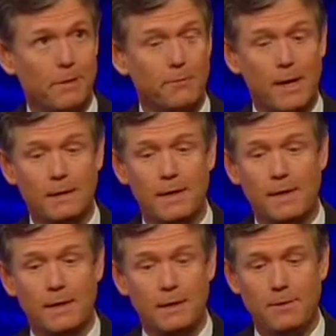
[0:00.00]
In fact,
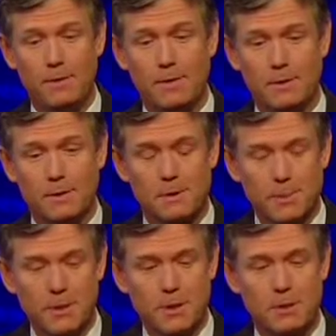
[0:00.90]
even a
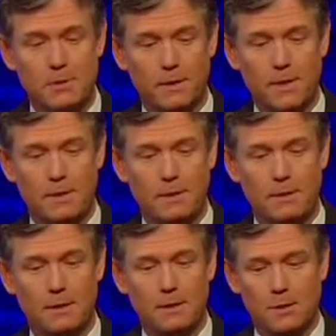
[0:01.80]
suspension of a kid
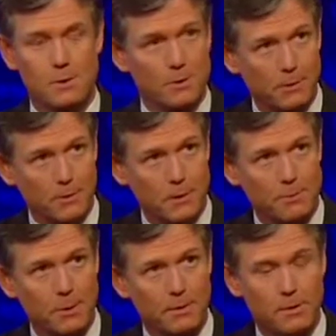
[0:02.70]
just earlier this
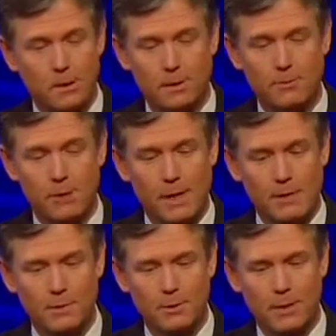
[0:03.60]
month in Rhode
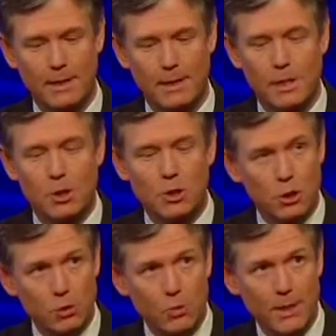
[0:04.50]
Island who had a
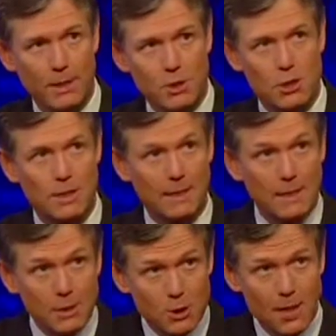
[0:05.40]
2-inch
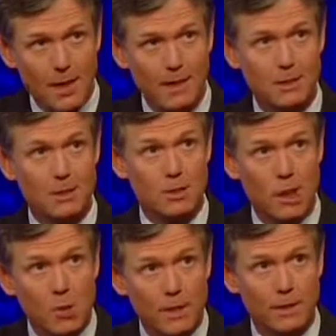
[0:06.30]
keychain
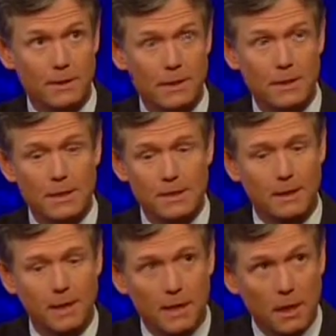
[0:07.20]
token. It's
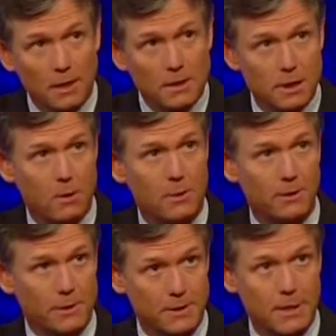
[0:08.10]
like a gun token
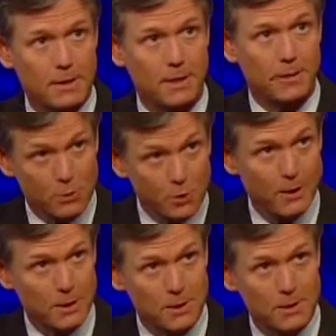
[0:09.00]
on his keychain, 2
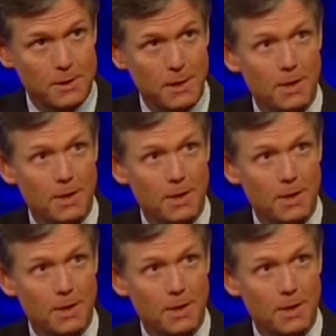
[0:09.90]
inches.